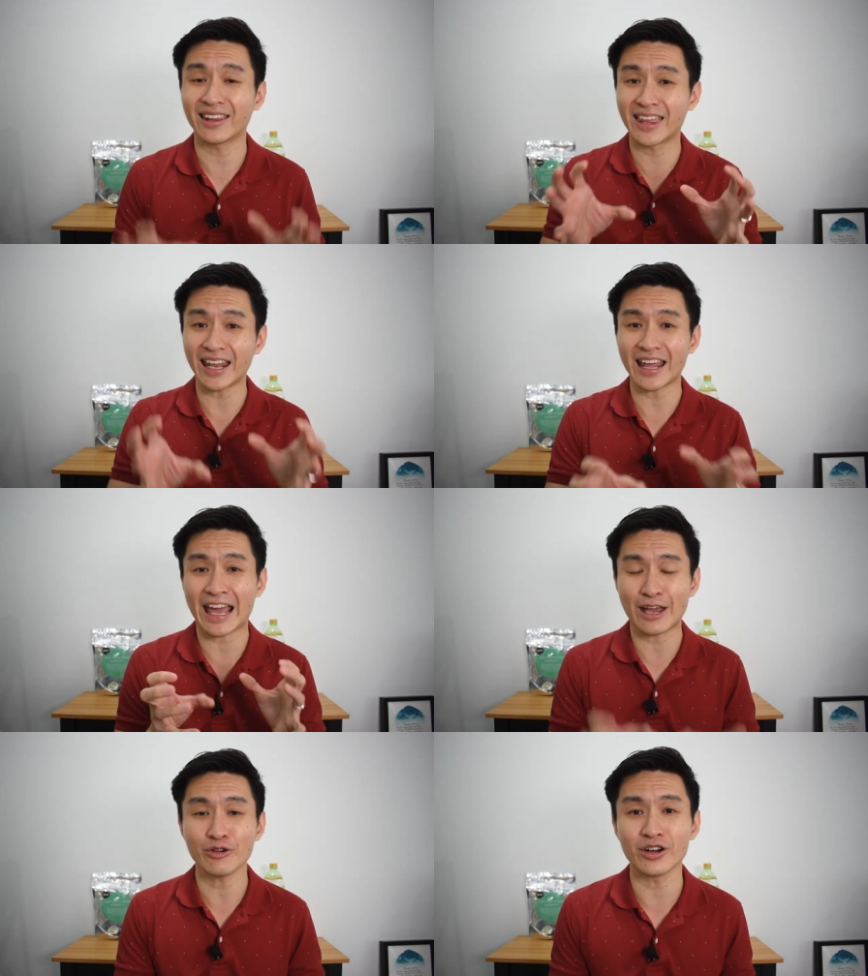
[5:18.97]
And that
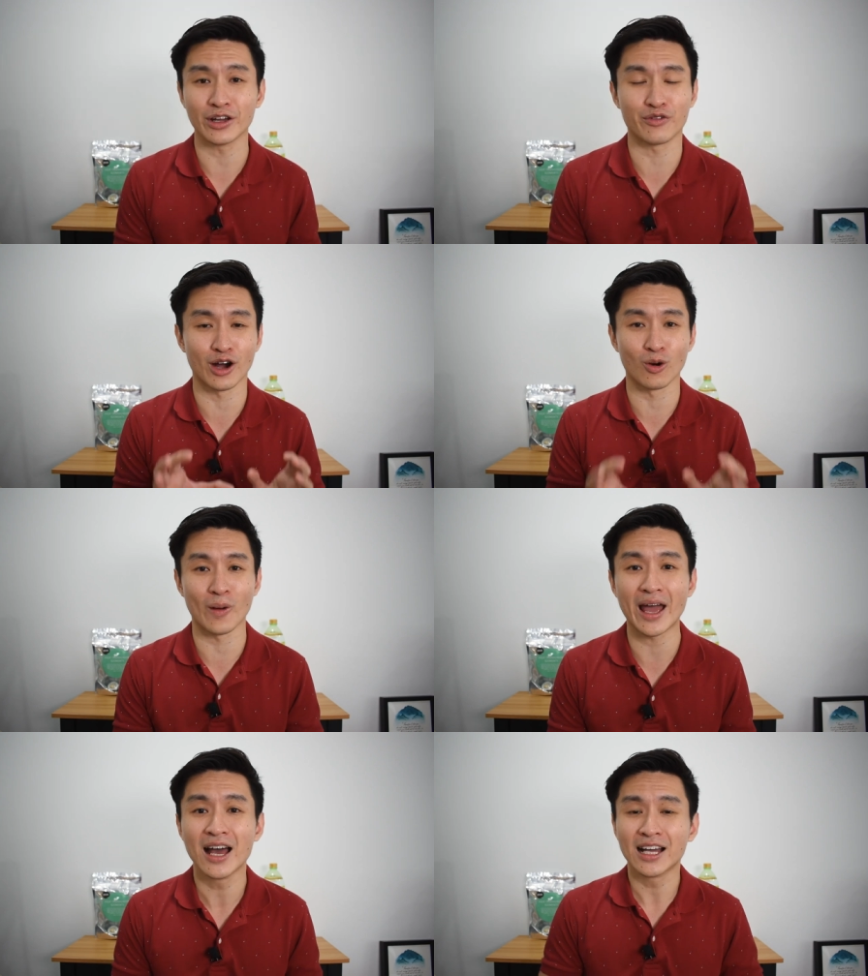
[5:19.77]
area, if you're
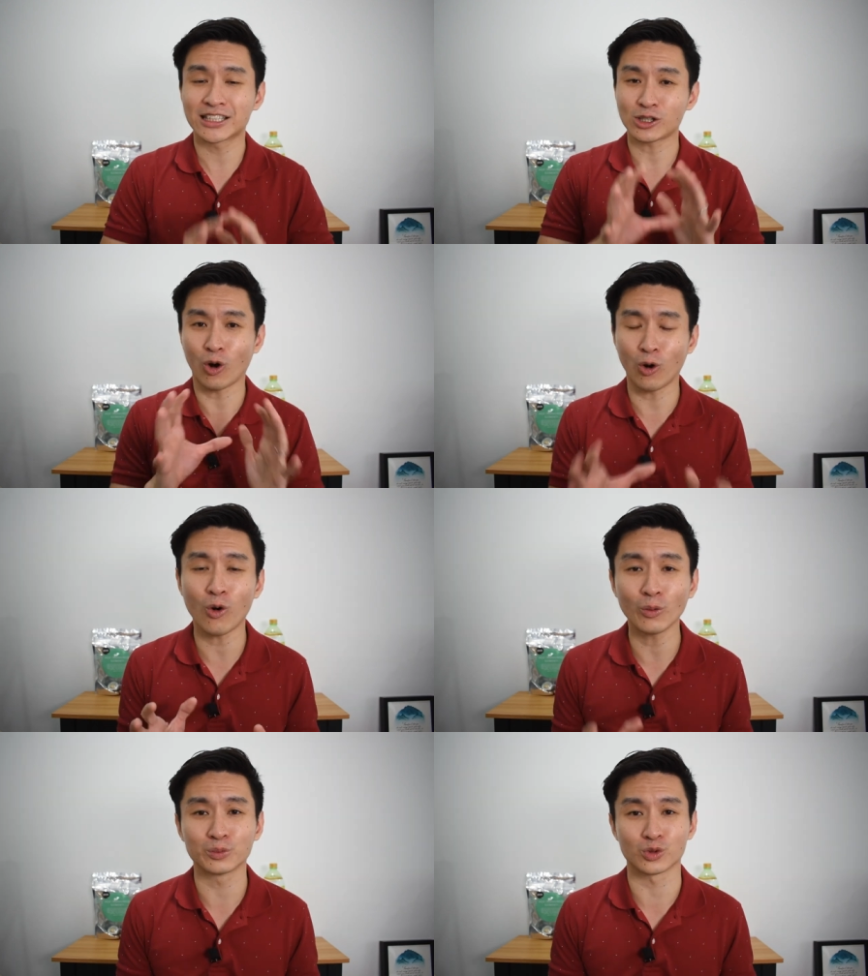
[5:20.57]
aware, is
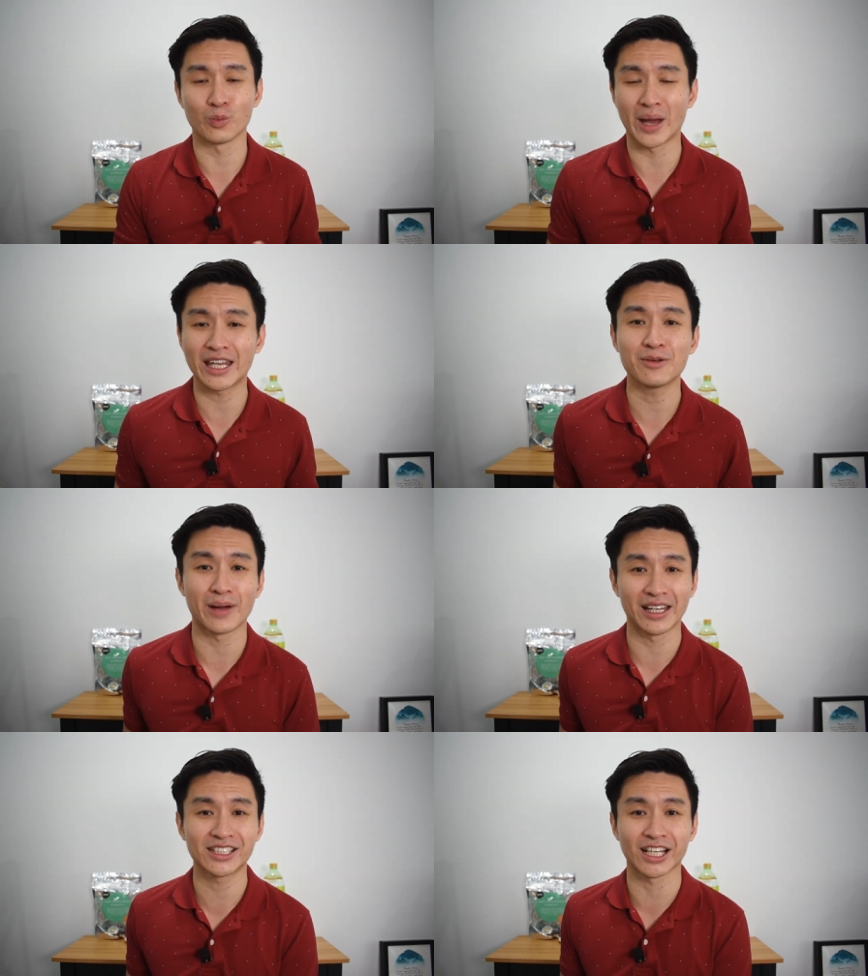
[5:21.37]
home to
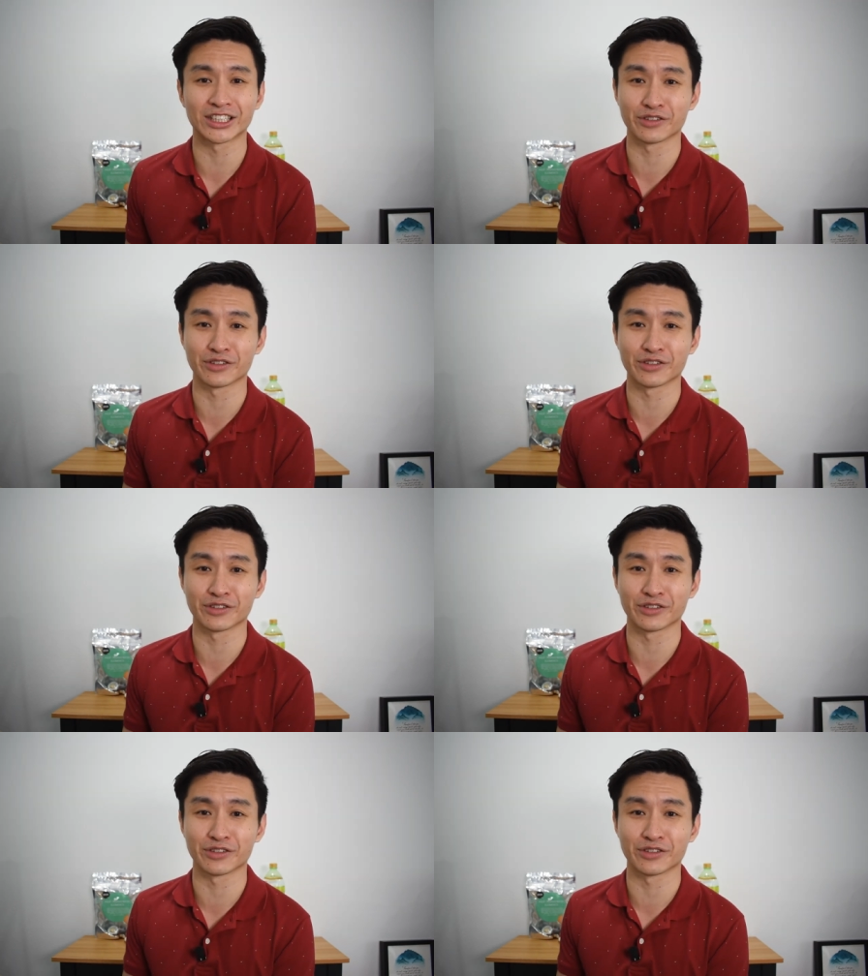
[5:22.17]
many such